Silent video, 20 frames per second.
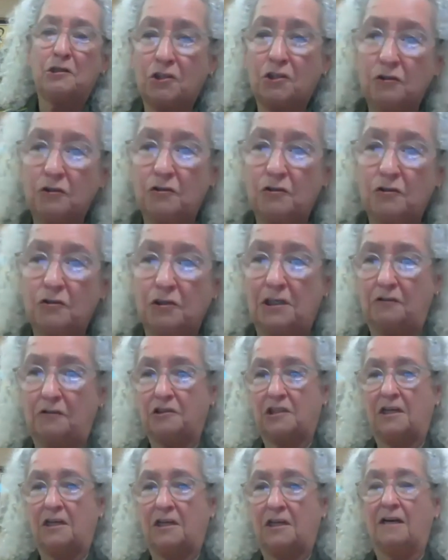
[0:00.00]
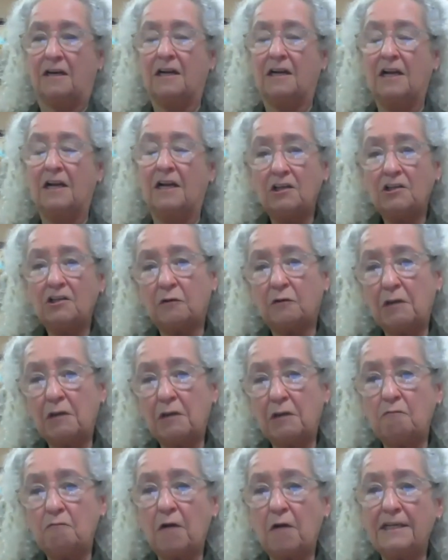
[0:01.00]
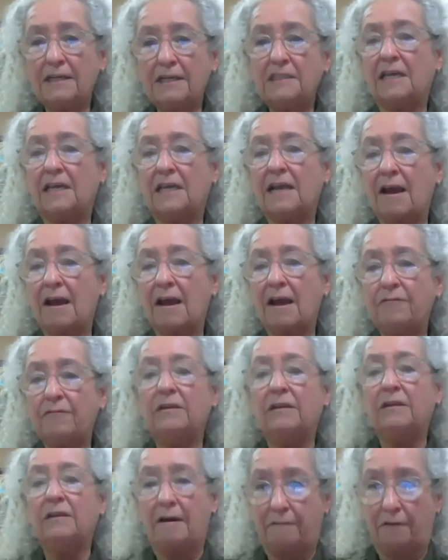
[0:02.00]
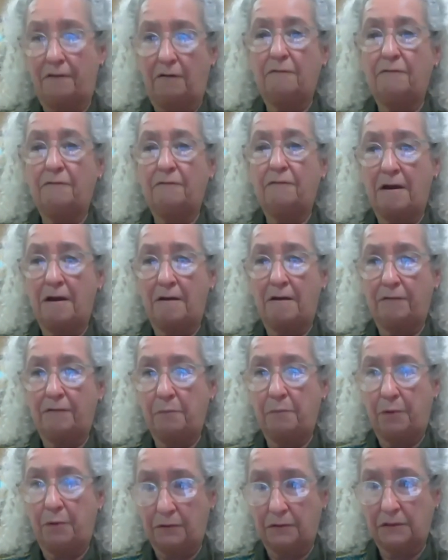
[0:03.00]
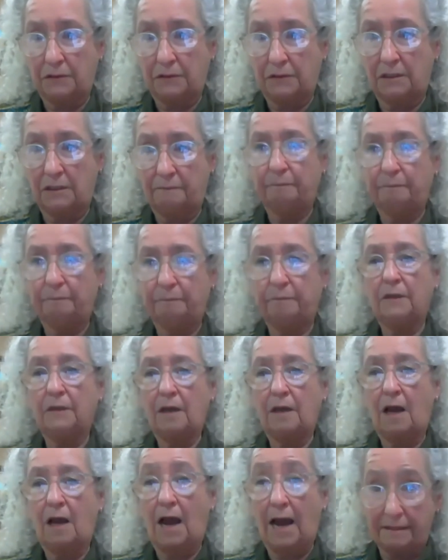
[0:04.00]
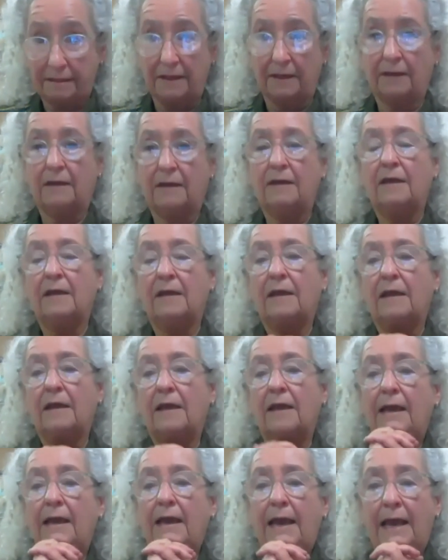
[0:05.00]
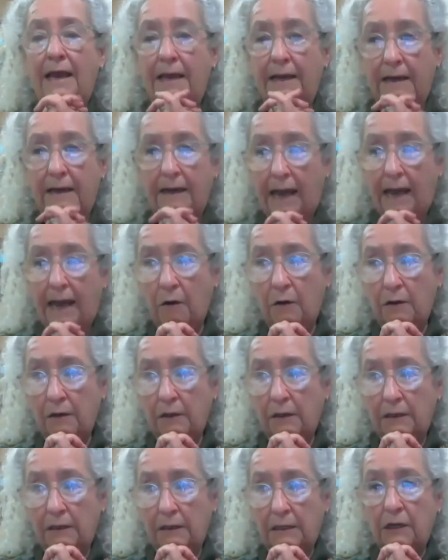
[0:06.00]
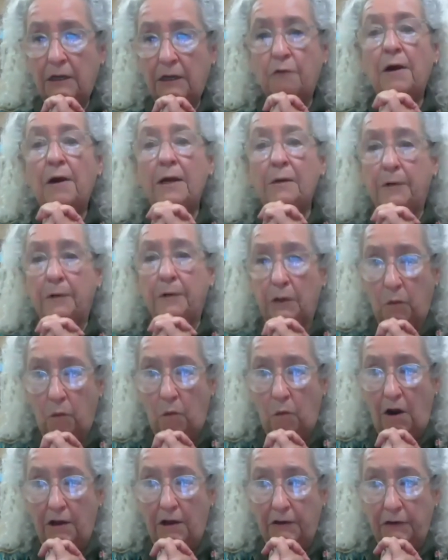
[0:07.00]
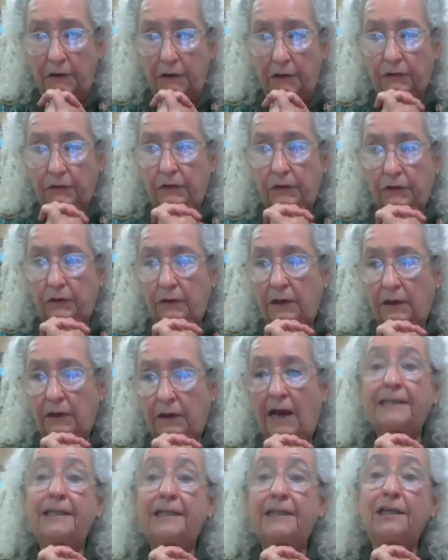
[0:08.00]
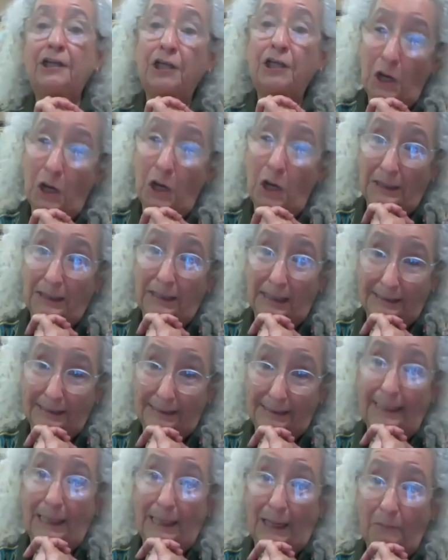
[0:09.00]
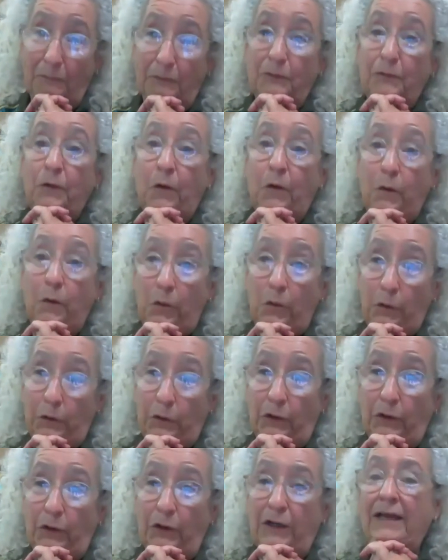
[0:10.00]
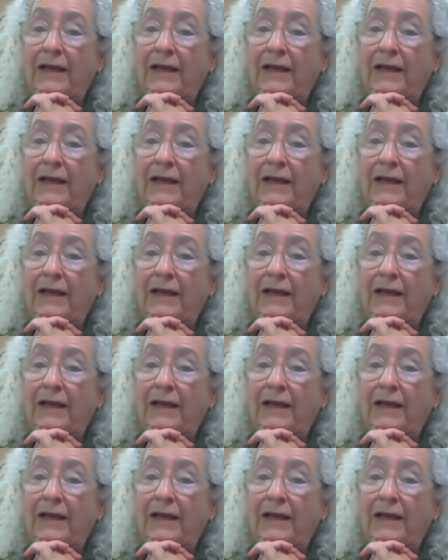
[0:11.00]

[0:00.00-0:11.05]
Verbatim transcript: that children understand. So he writes at every level for every person, I think. And how incredible it was. I didn't know it until I was older,